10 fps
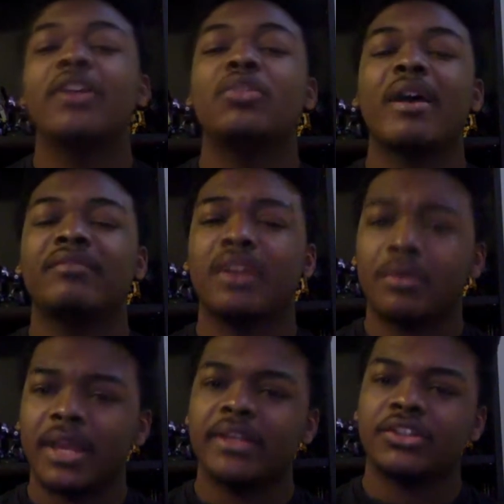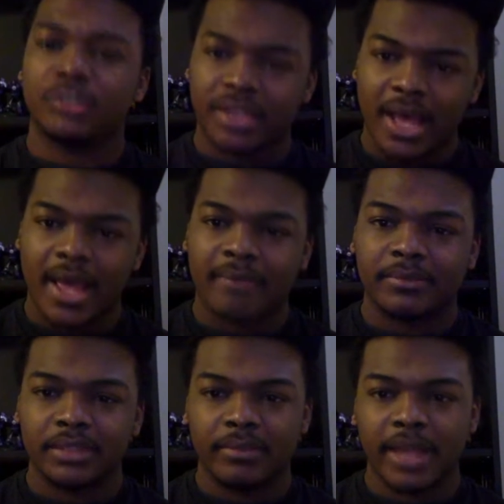You have donated your
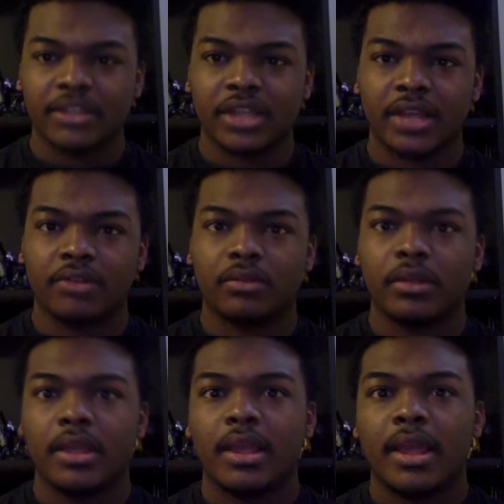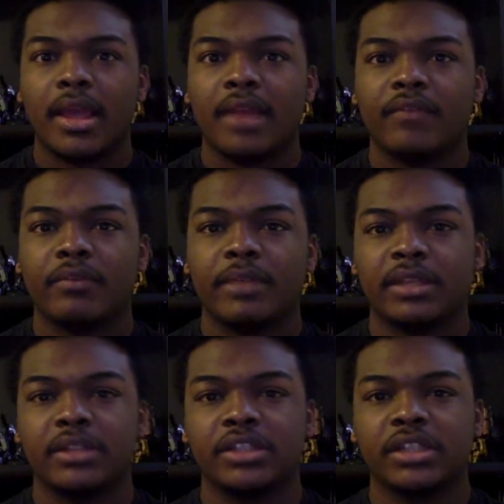time to my channel and for me
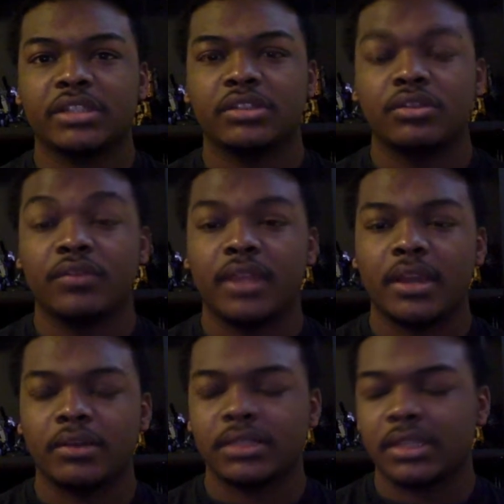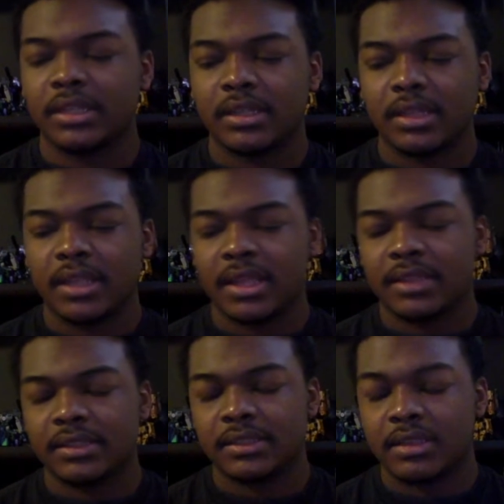to just do videos.
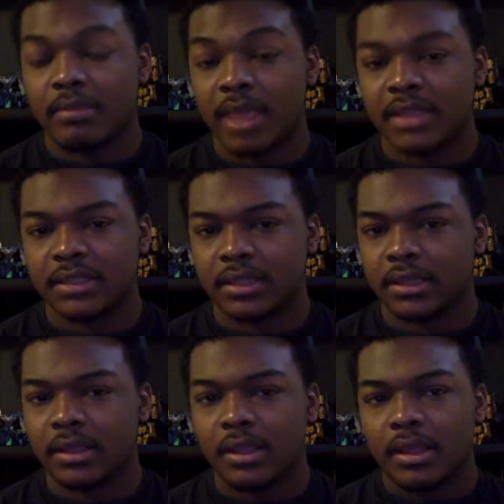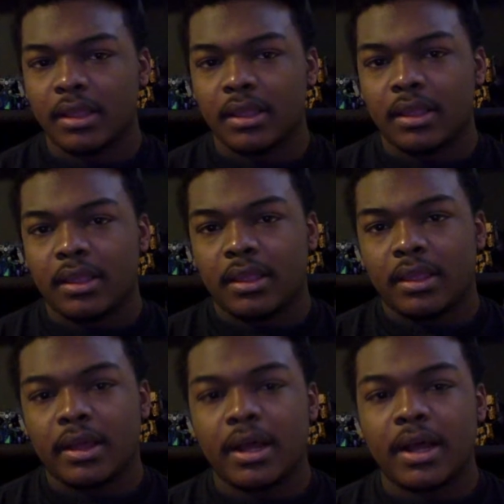It's amazing
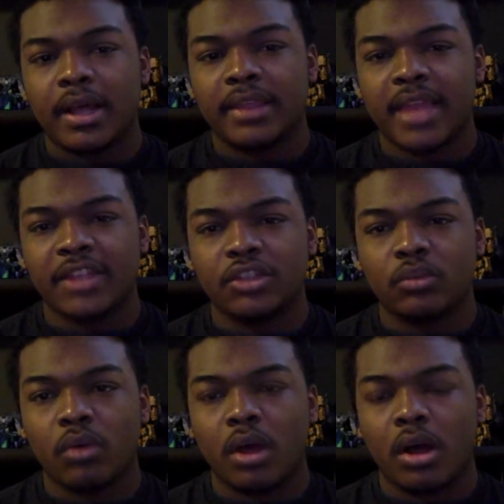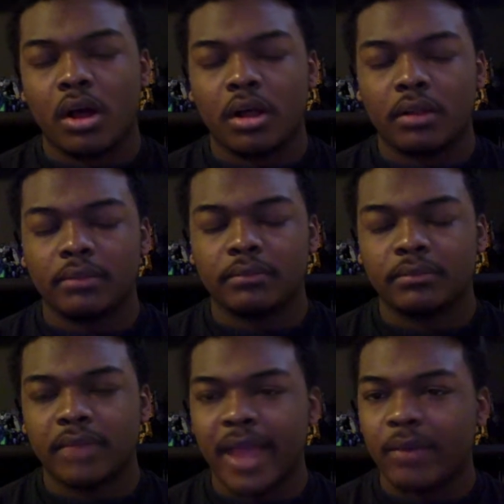that you all
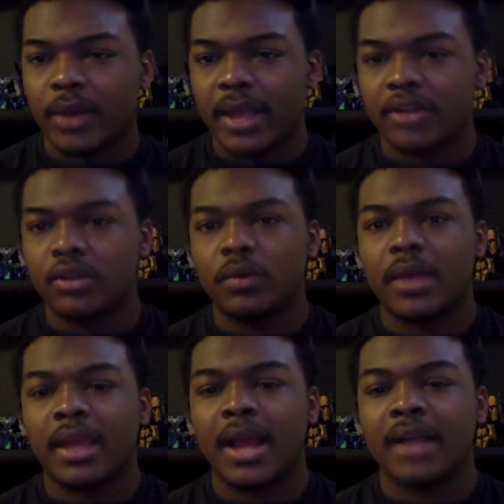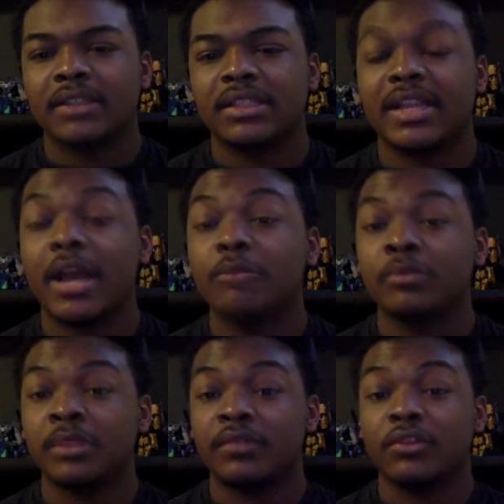like what I do, and honestly it
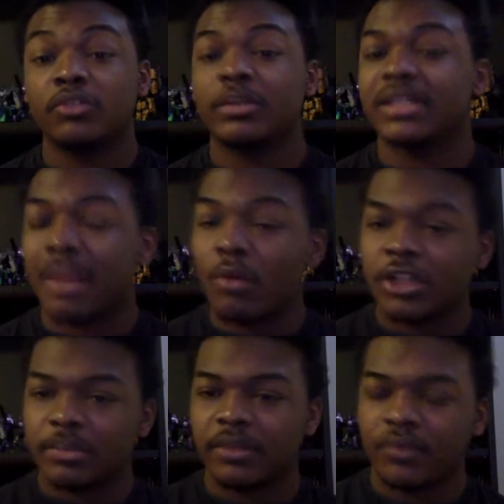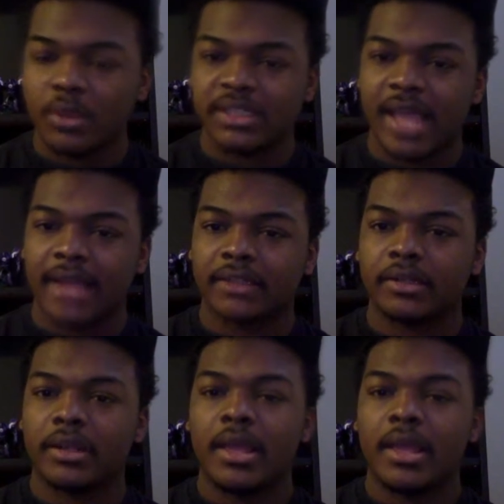helps me in the future because I want to be a voice actor.